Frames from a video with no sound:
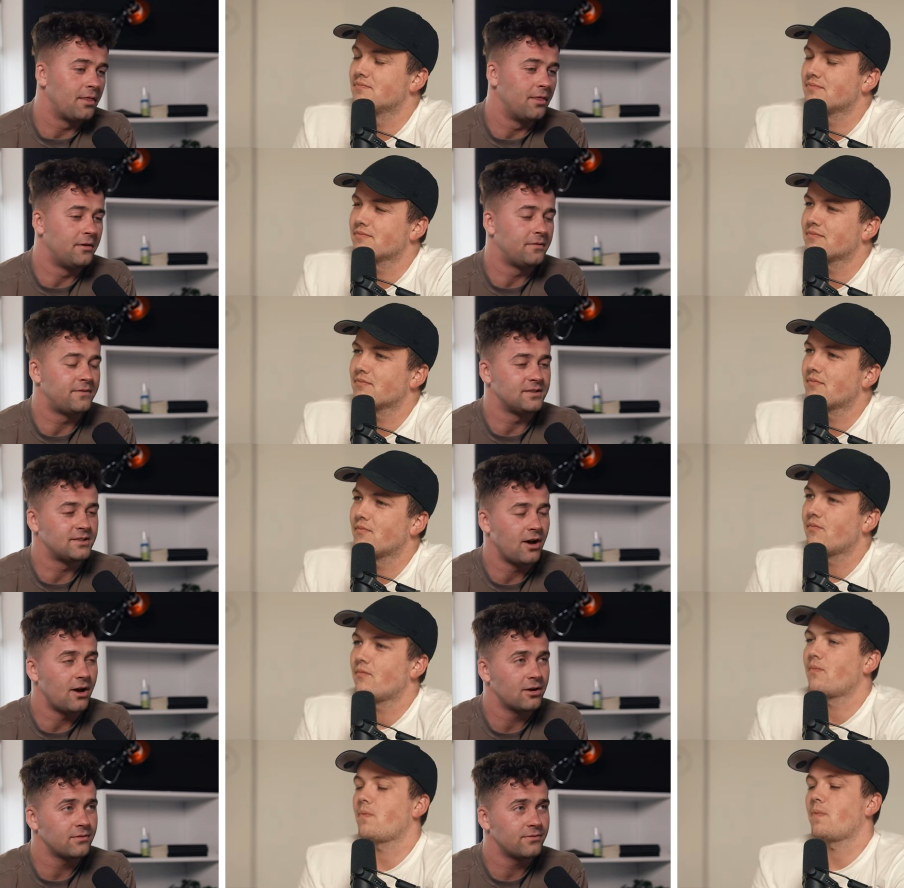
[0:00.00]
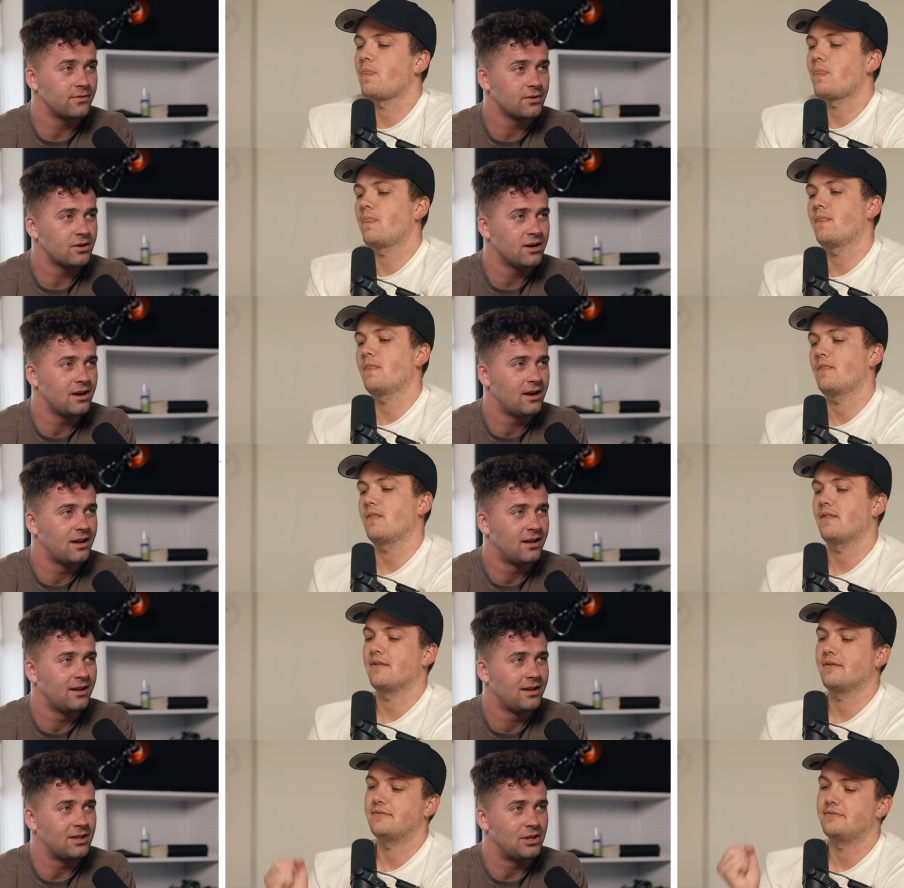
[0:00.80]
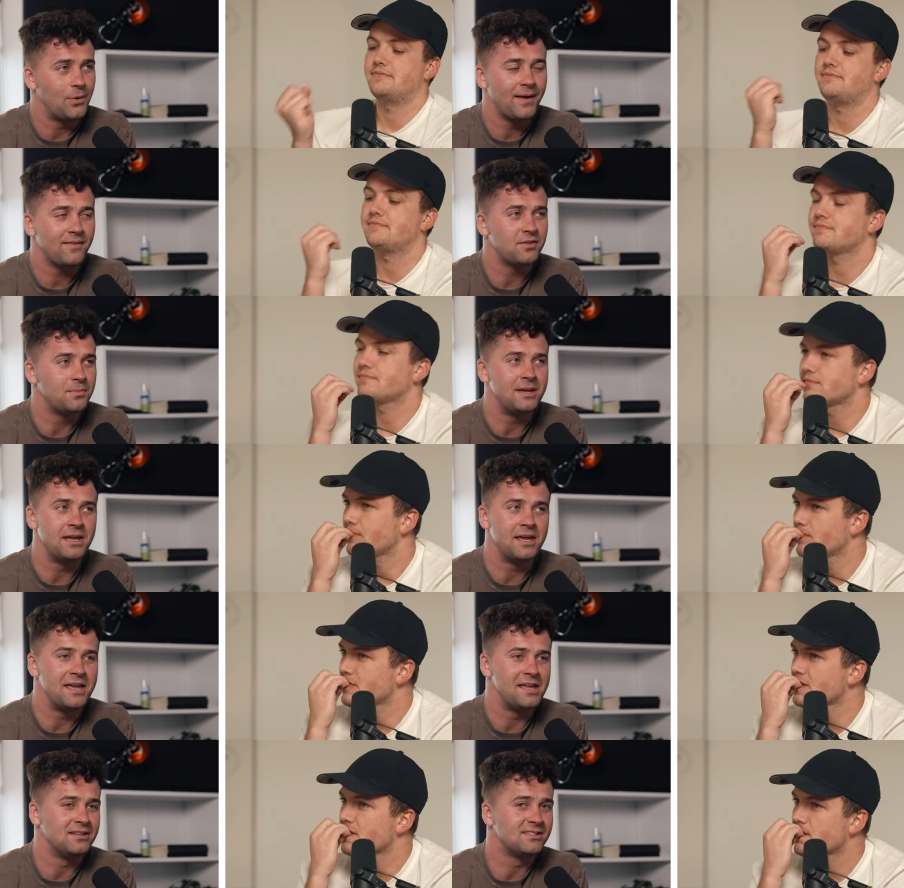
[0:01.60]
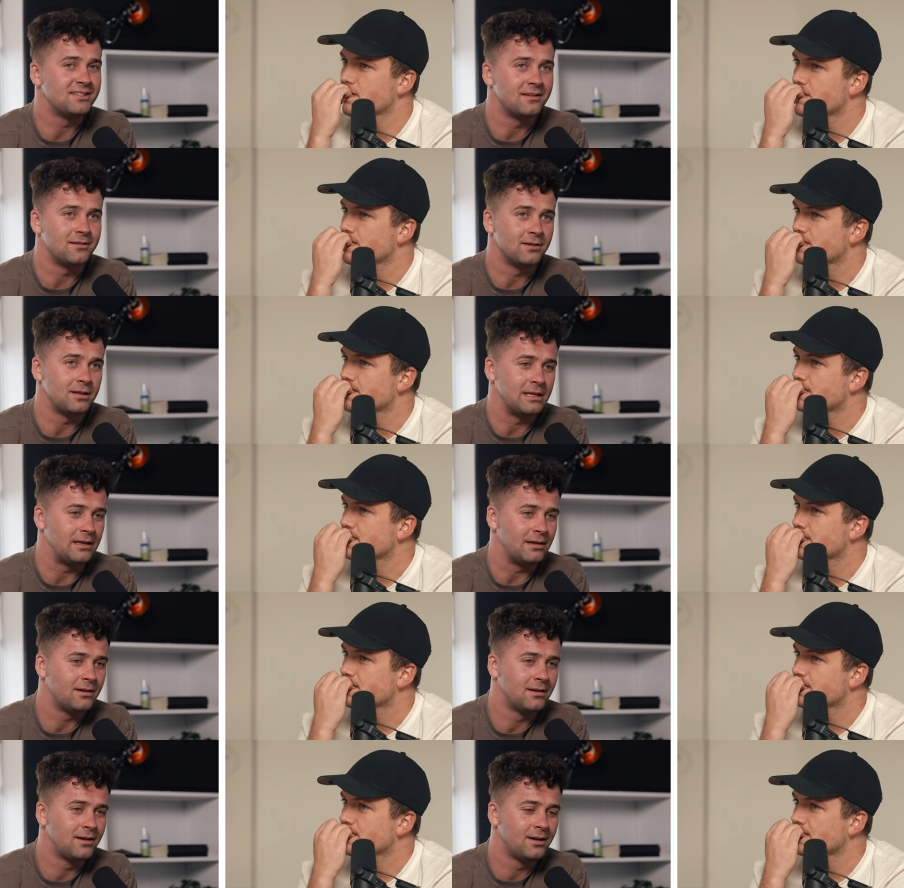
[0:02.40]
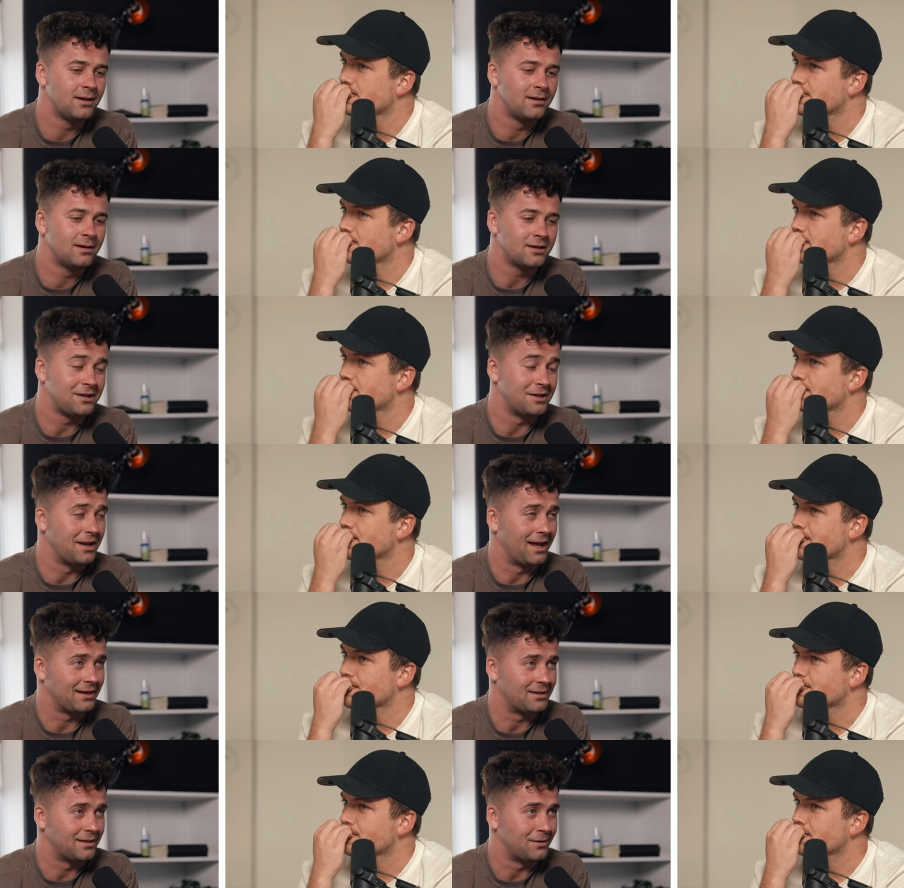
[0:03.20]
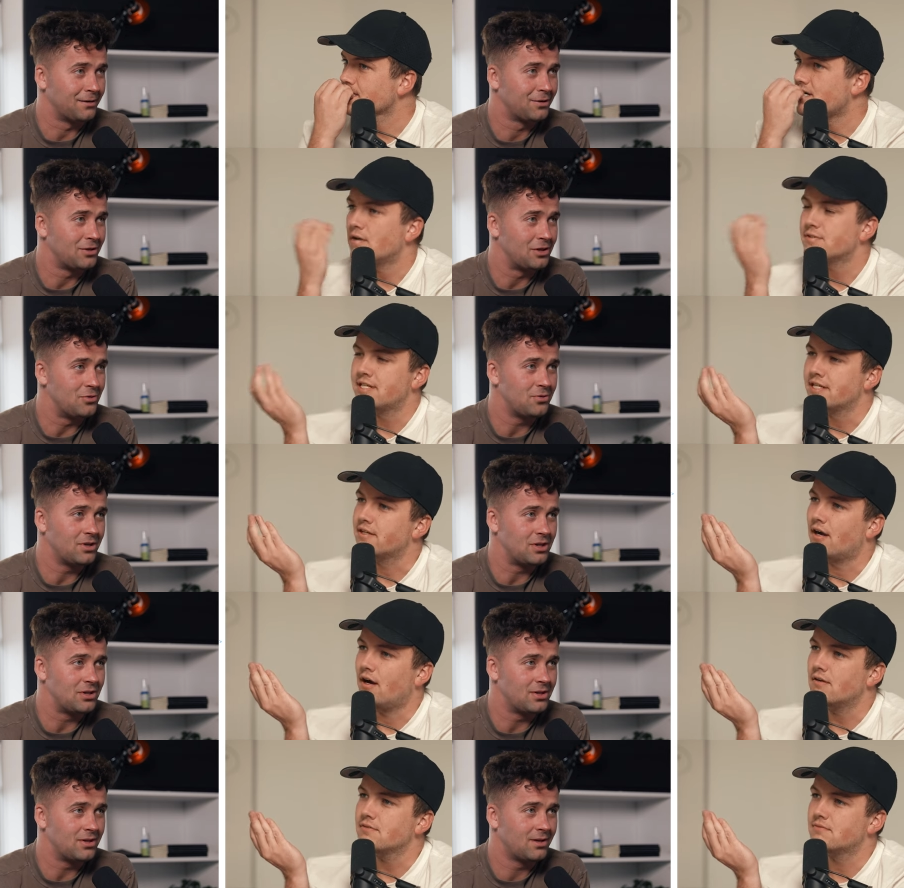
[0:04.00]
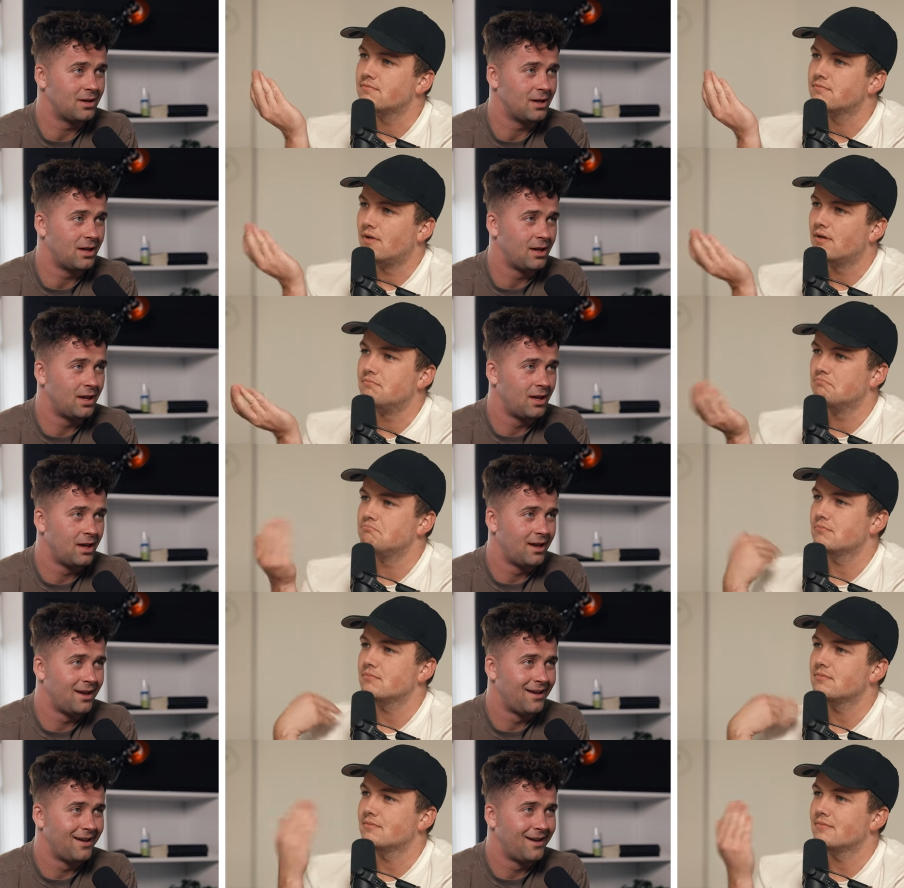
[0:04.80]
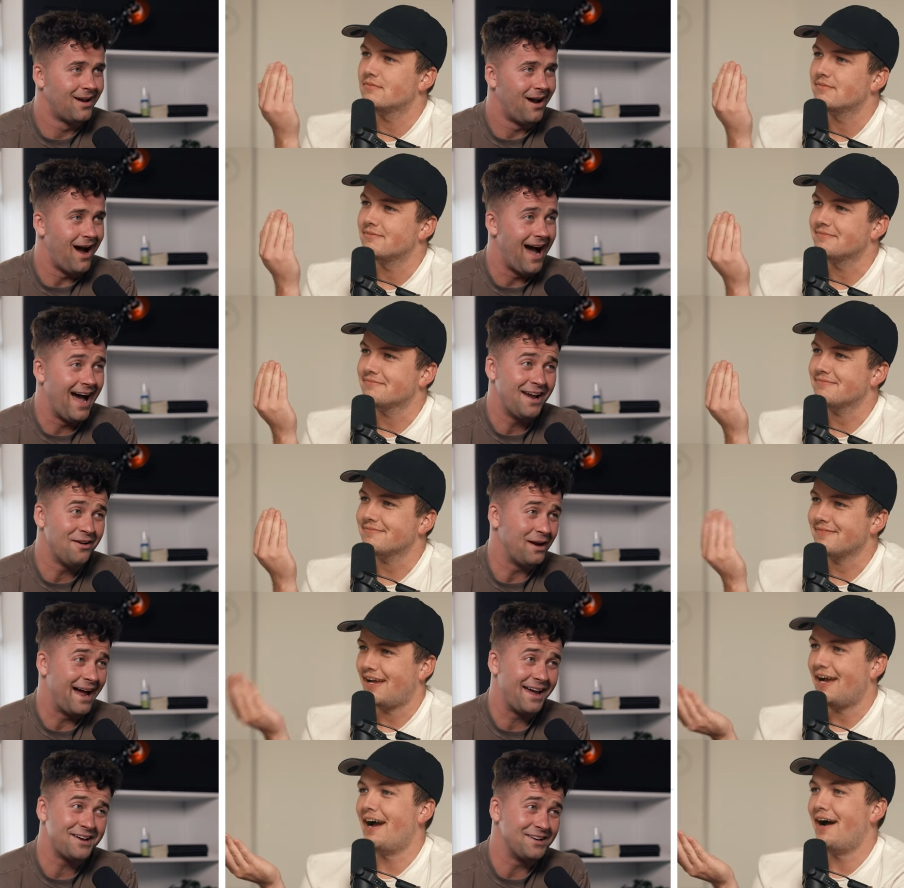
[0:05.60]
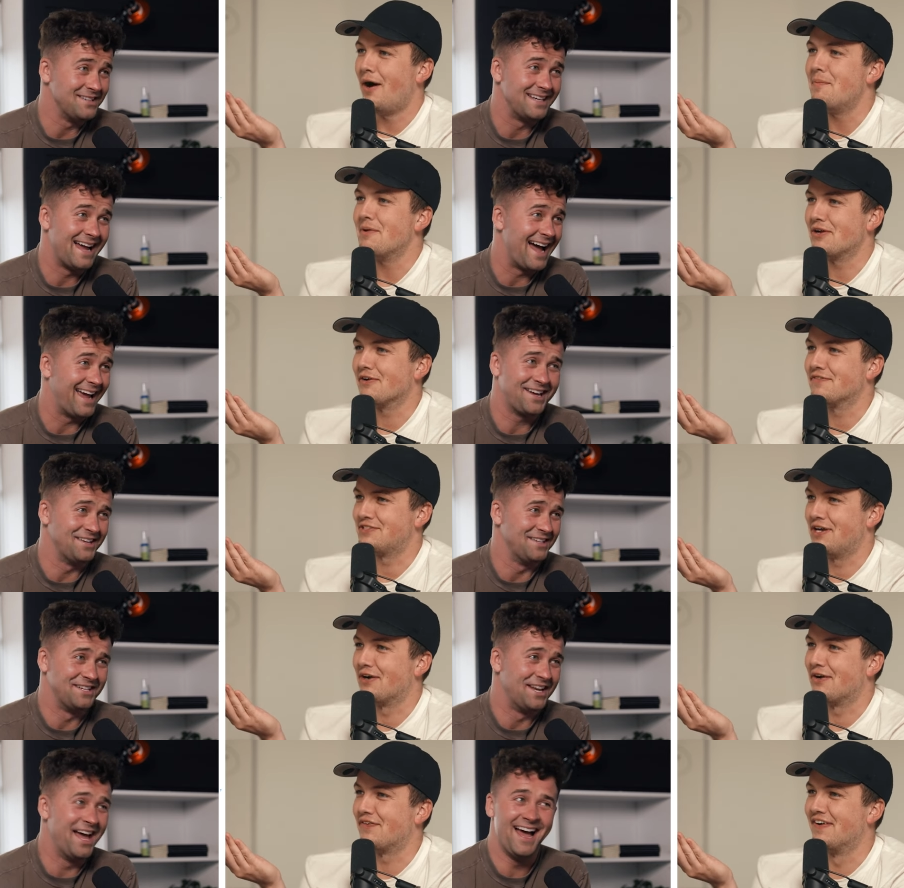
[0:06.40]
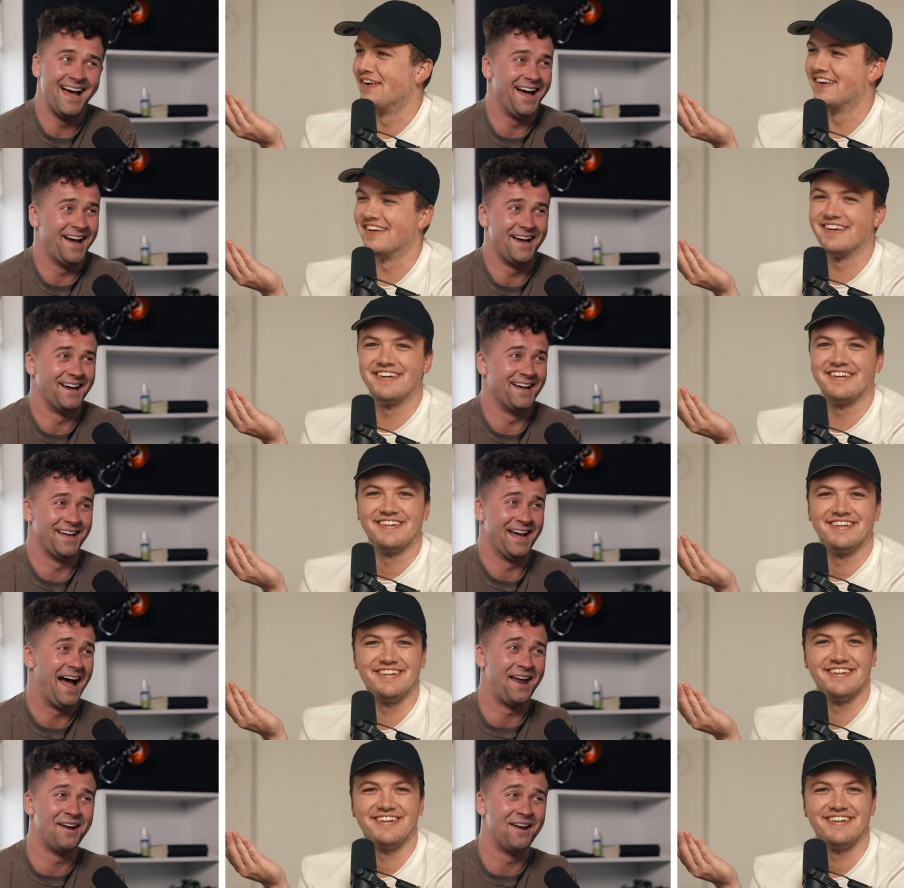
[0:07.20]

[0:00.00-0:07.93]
Speaker 1: The photographer, you have to be instantly connected. I'll you, take, I'll, I don't. I couldn't. I couldn't.